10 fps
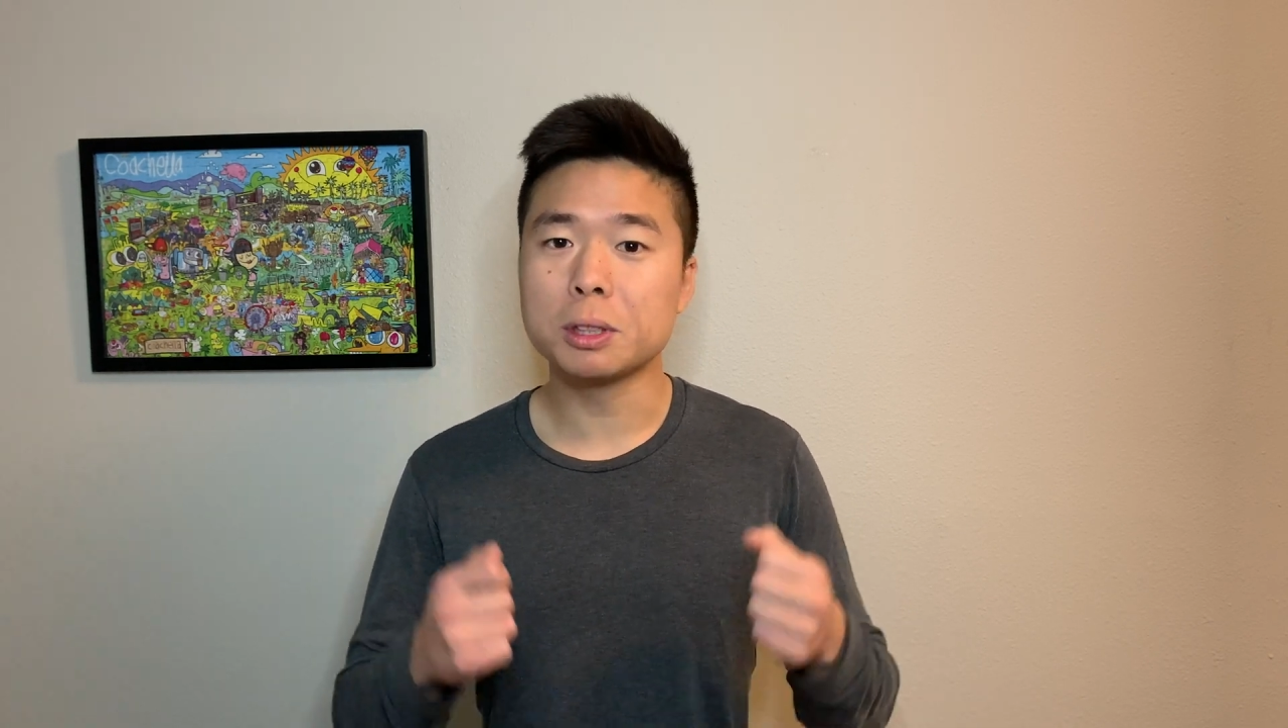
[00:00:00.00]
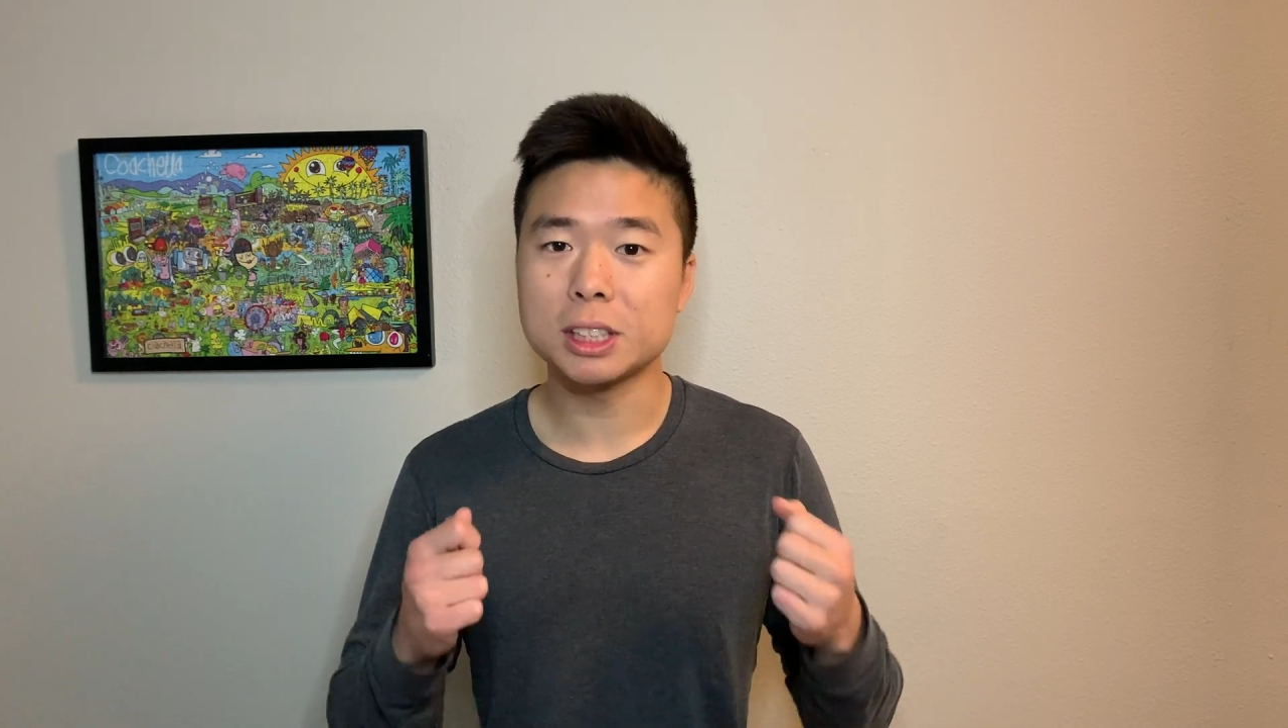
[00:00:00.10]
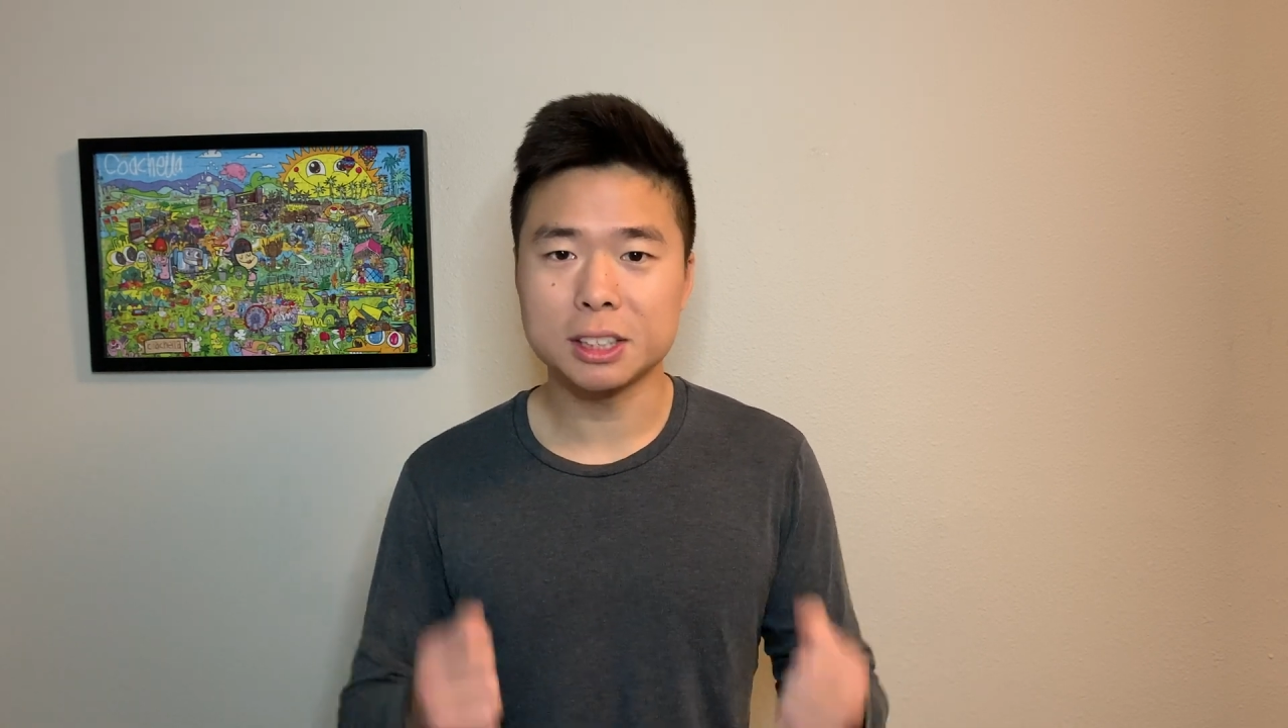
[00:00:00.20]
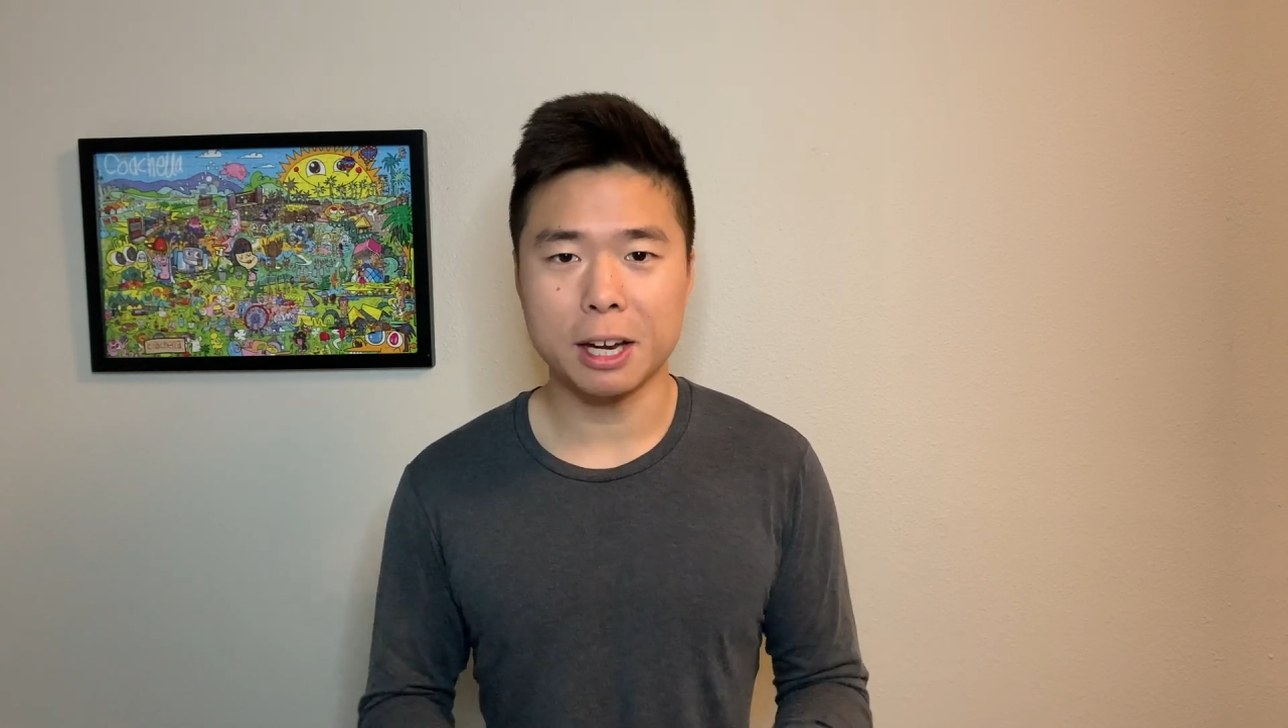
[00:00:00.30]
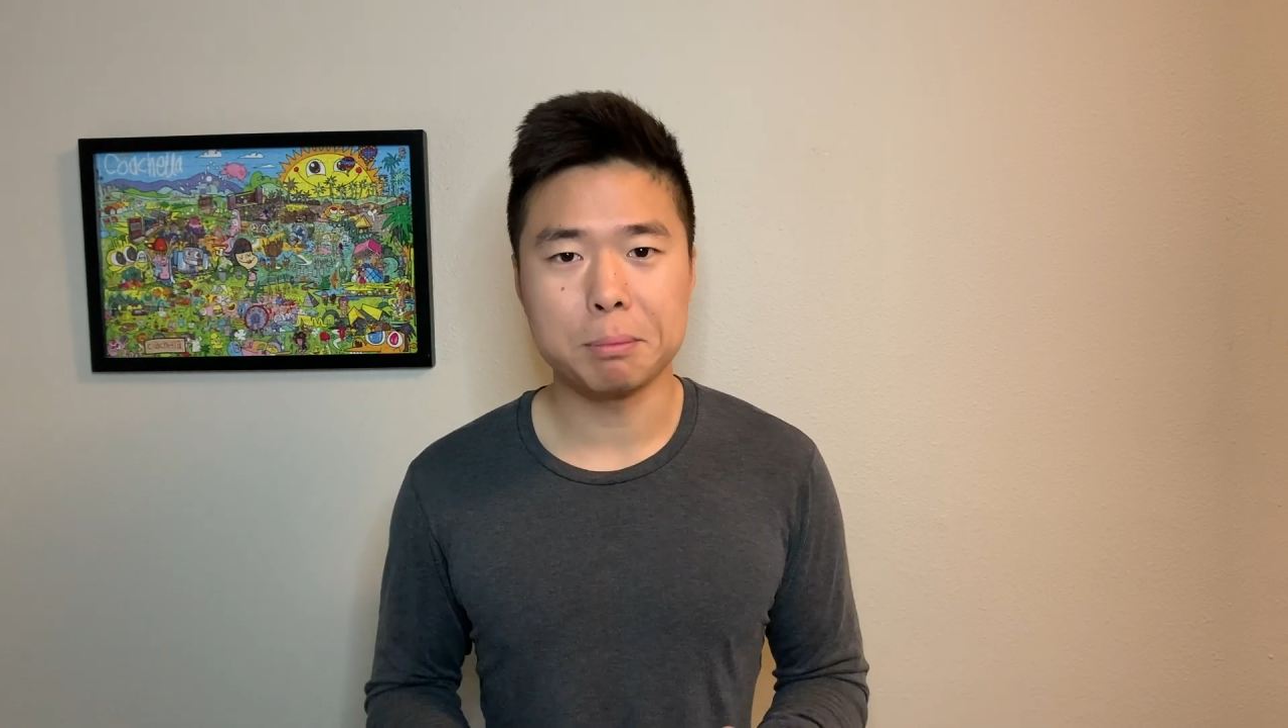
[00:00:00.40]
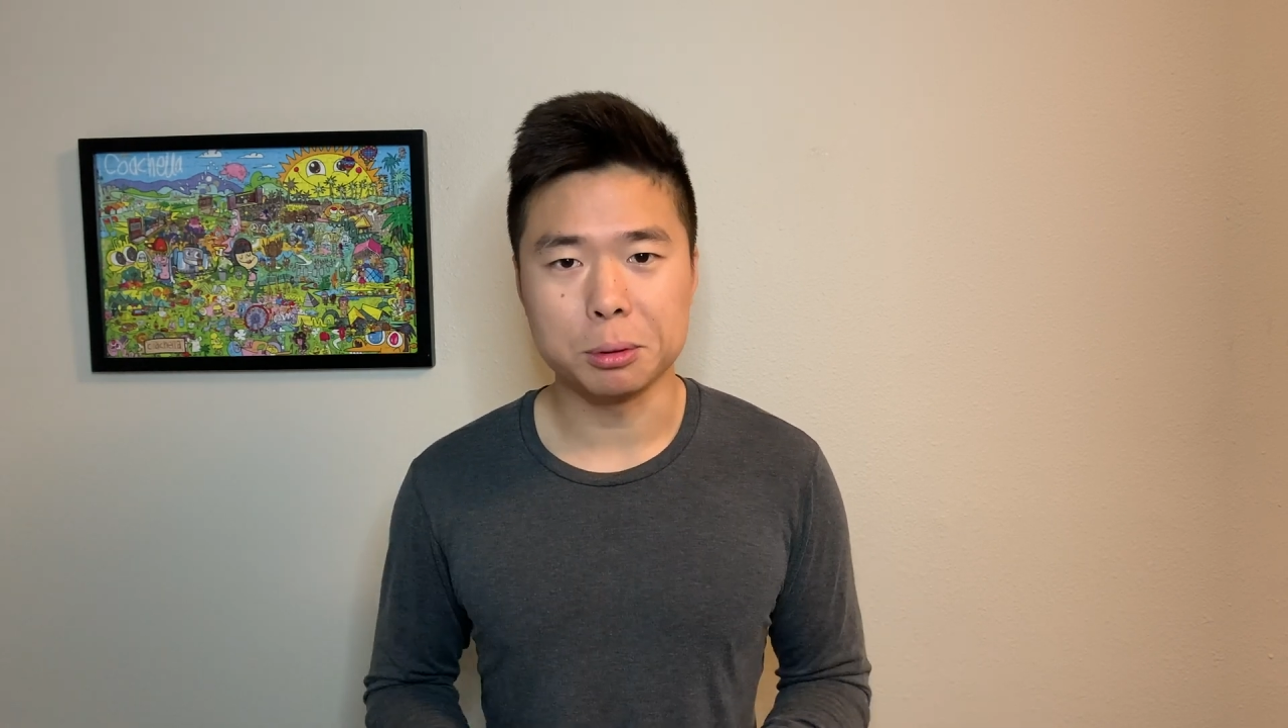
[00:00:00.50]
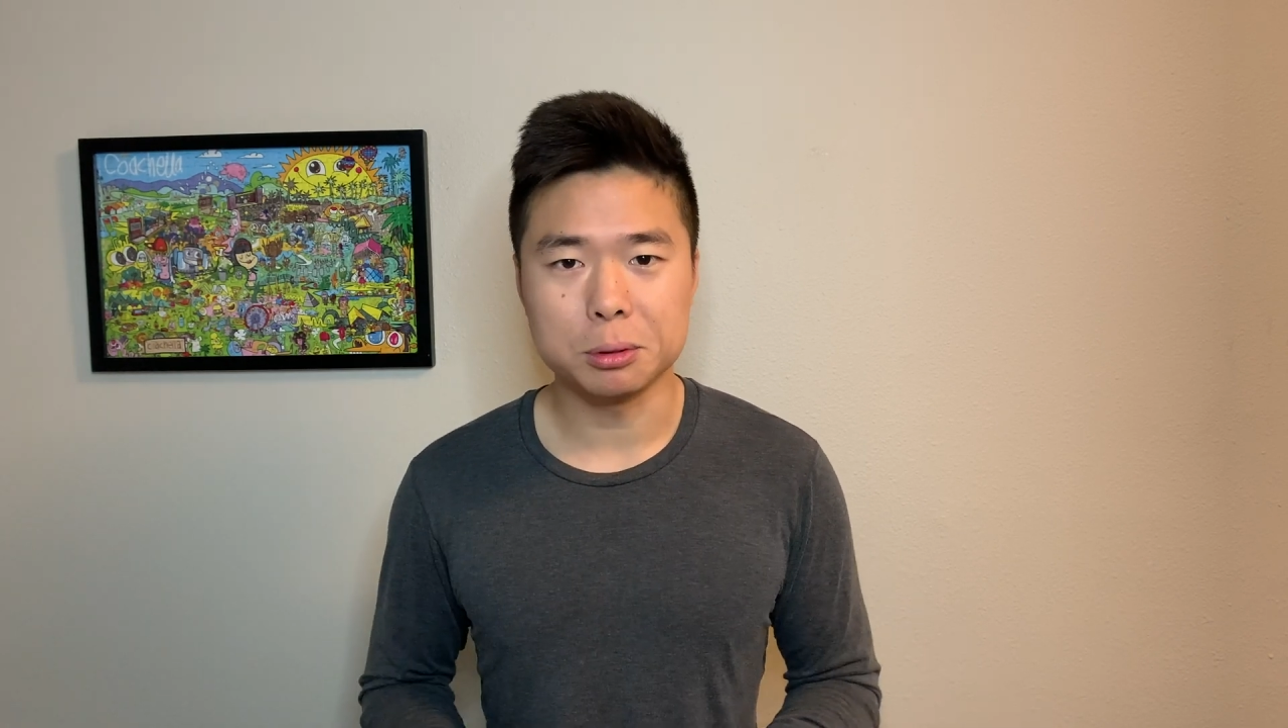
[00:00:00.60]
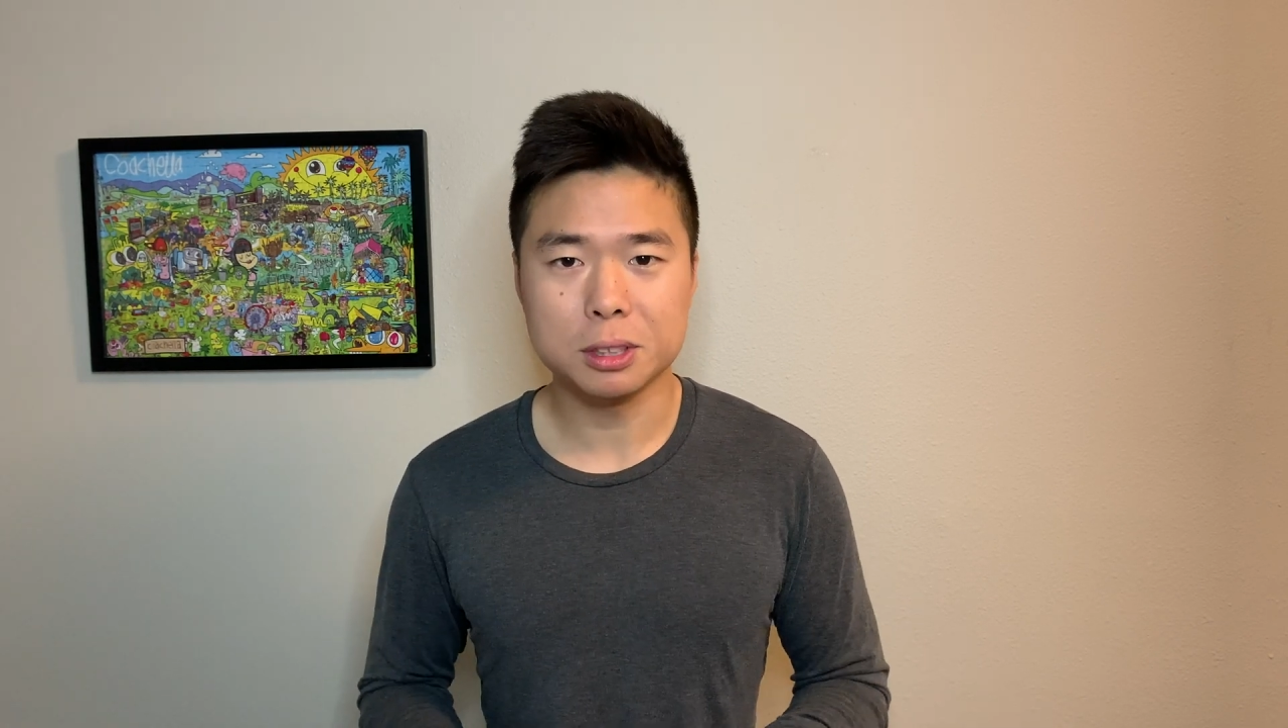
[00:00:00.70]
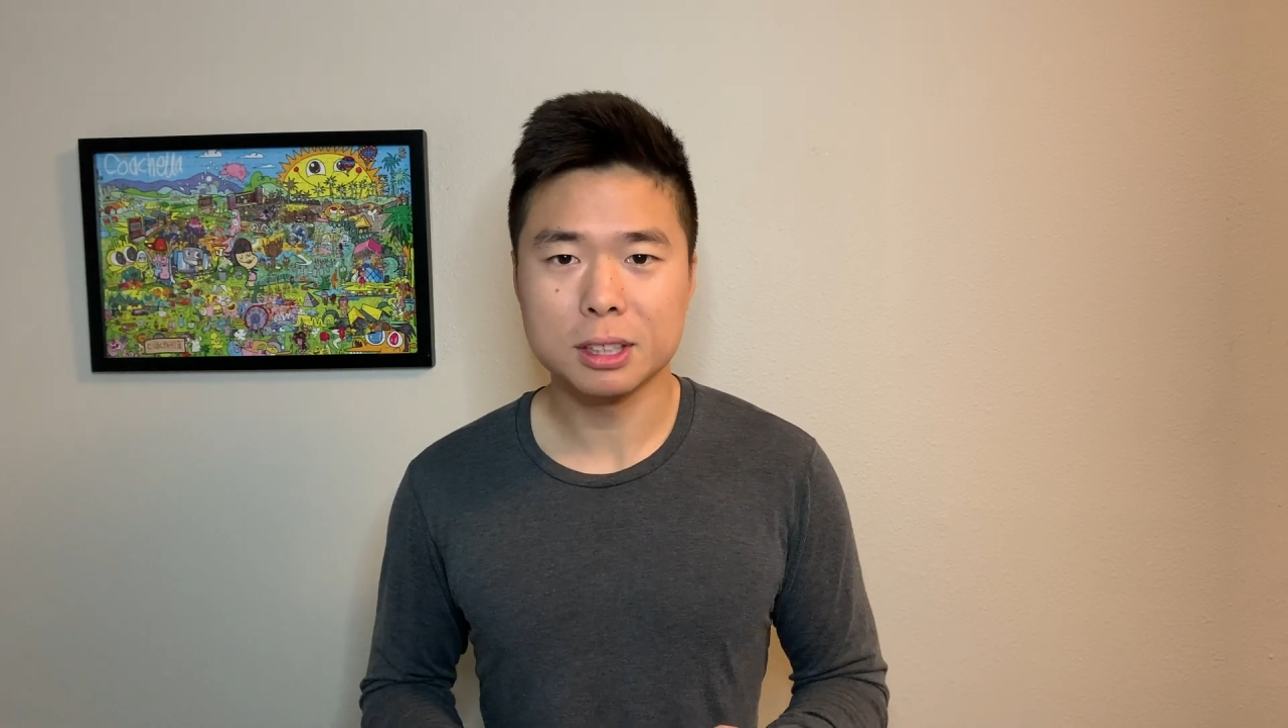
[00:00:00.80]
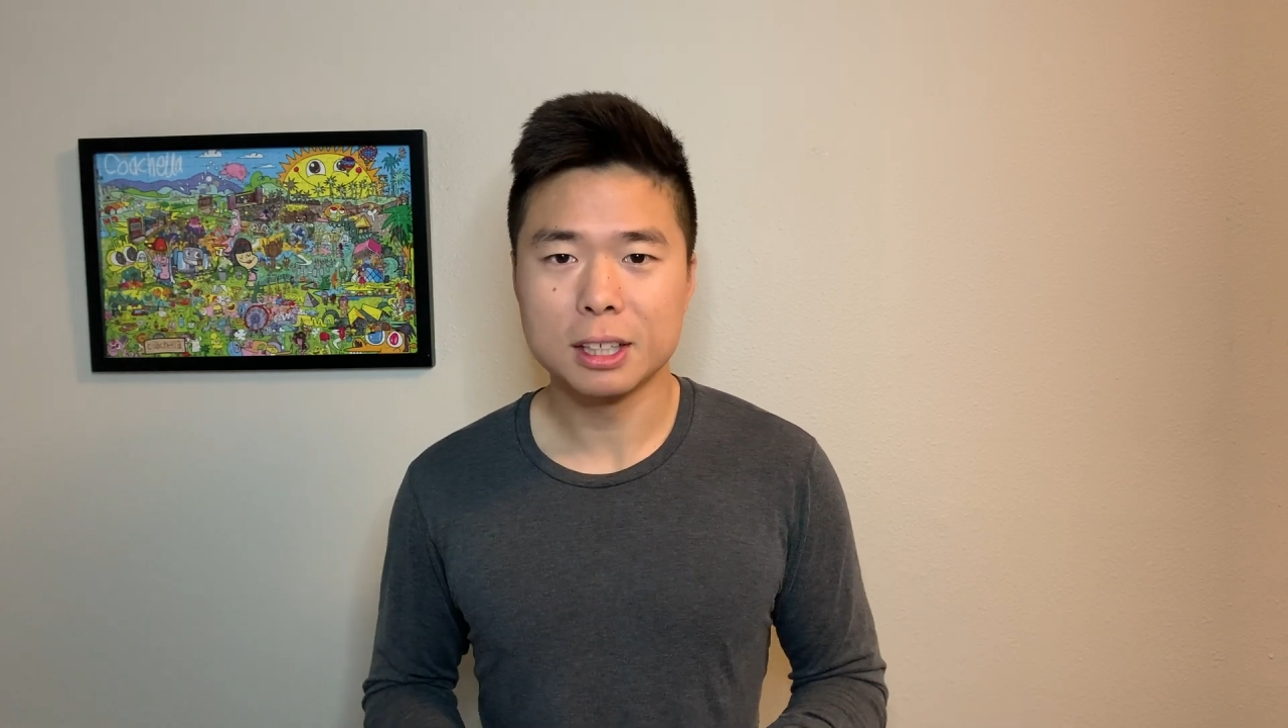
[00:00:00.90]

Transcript: staples.